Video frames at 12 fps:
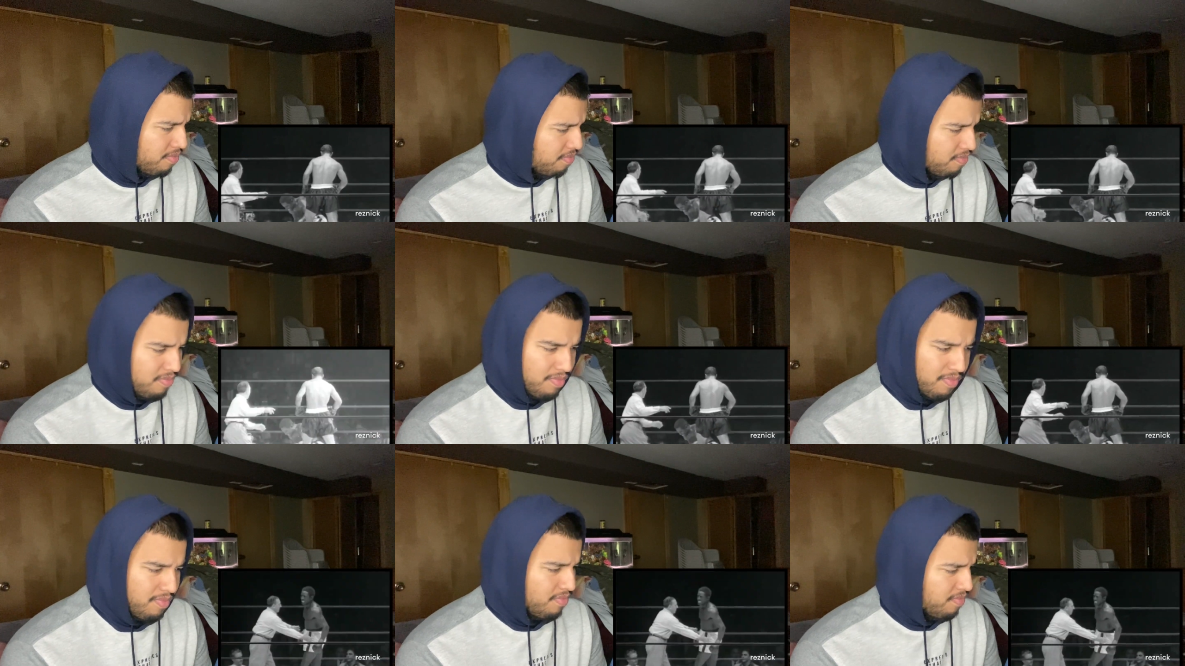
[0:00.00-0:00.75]

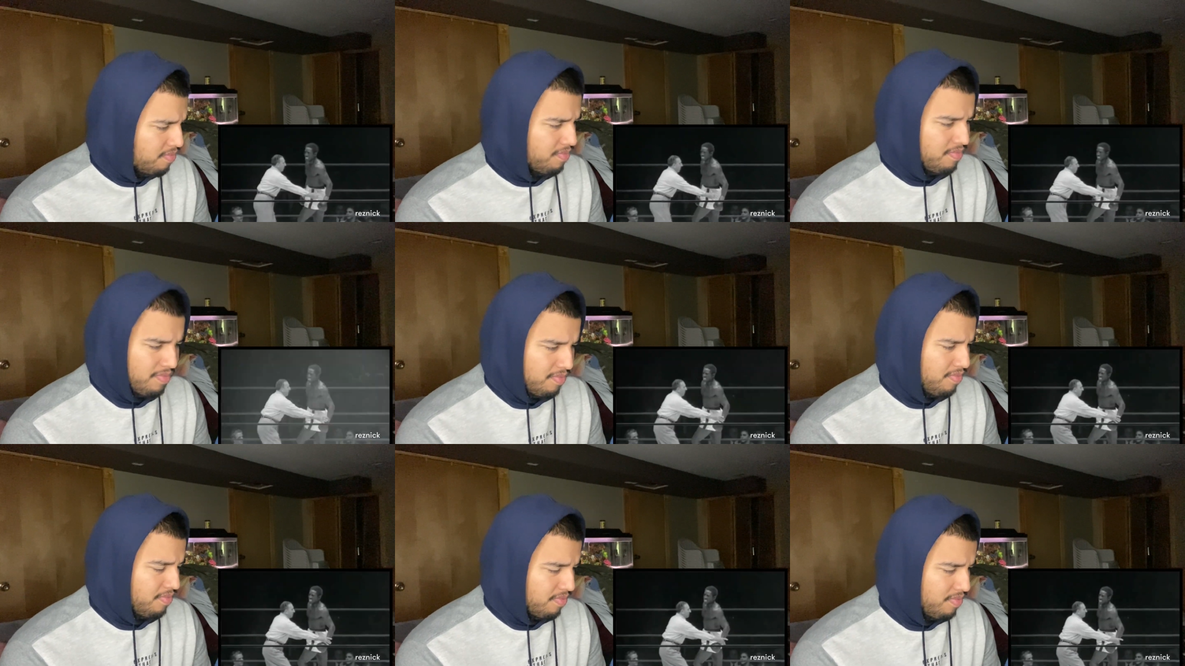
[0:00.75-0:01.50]

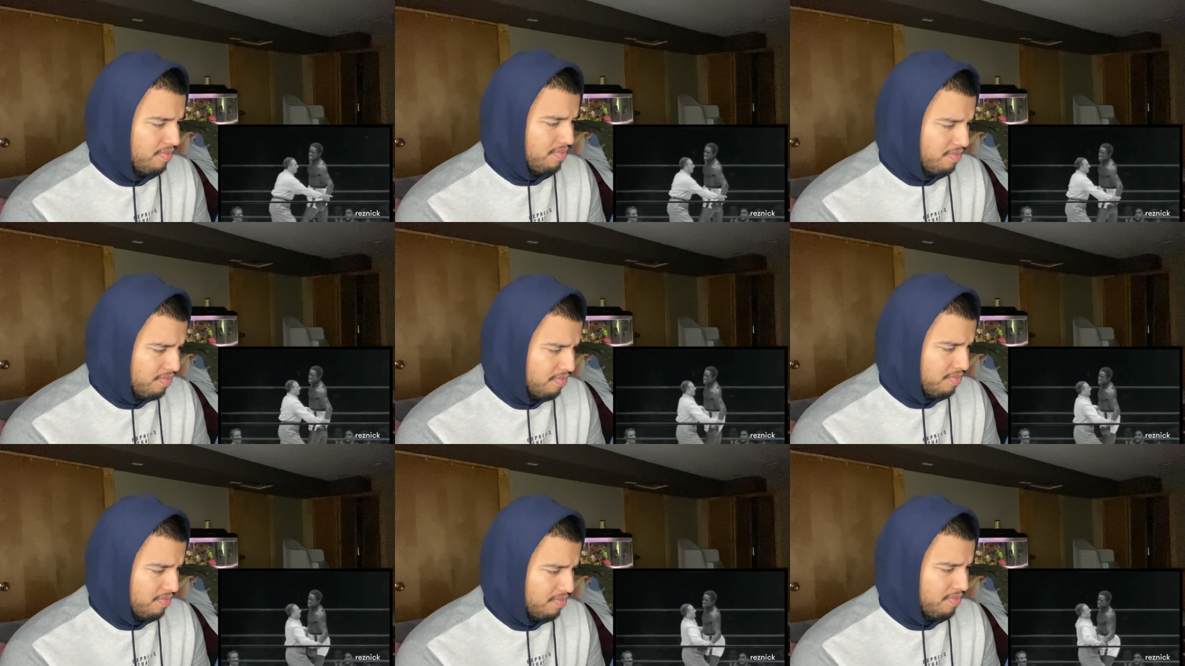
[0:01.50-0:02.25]

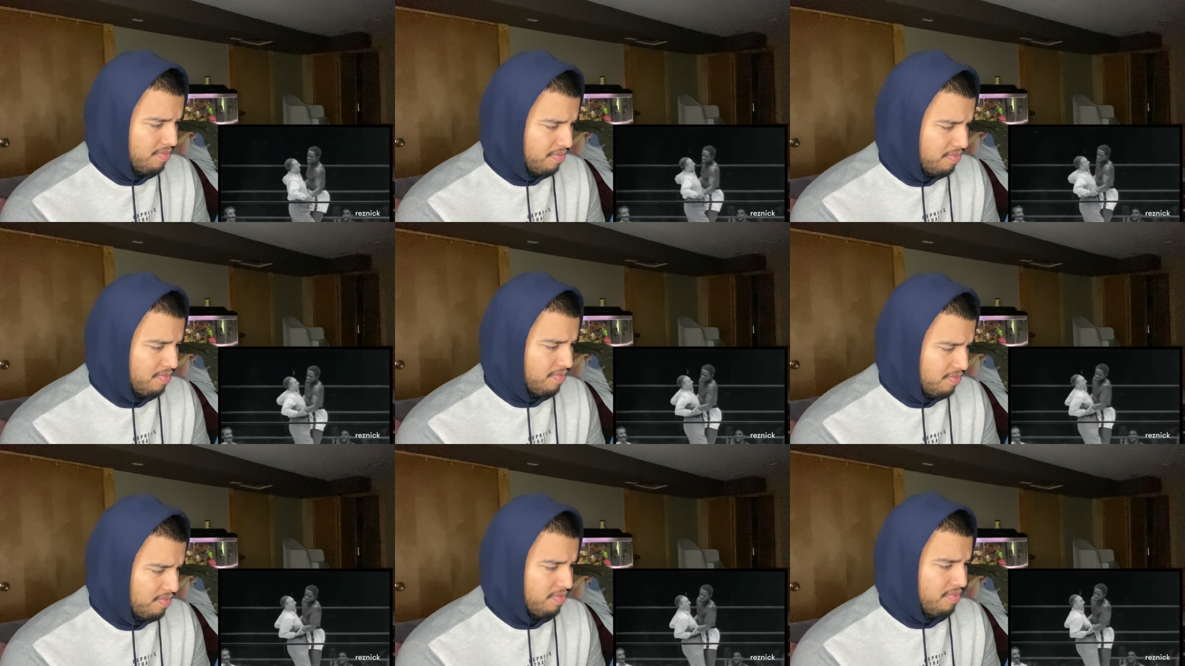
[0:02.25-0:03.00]

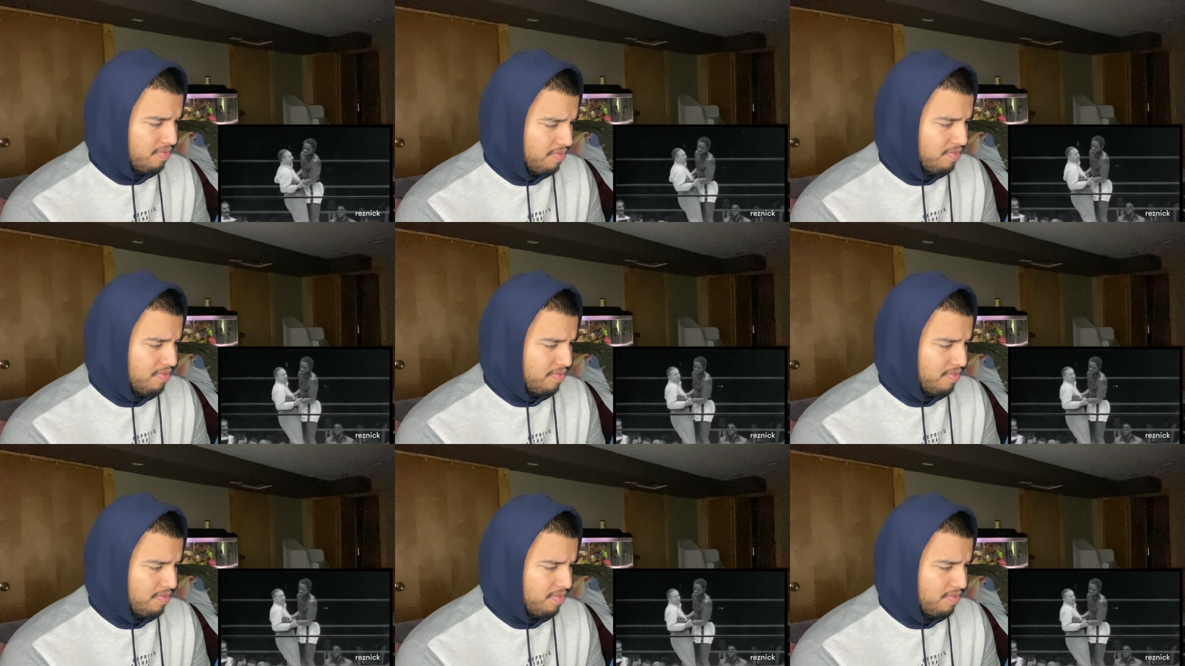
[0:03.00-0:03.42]
Nobody speaks.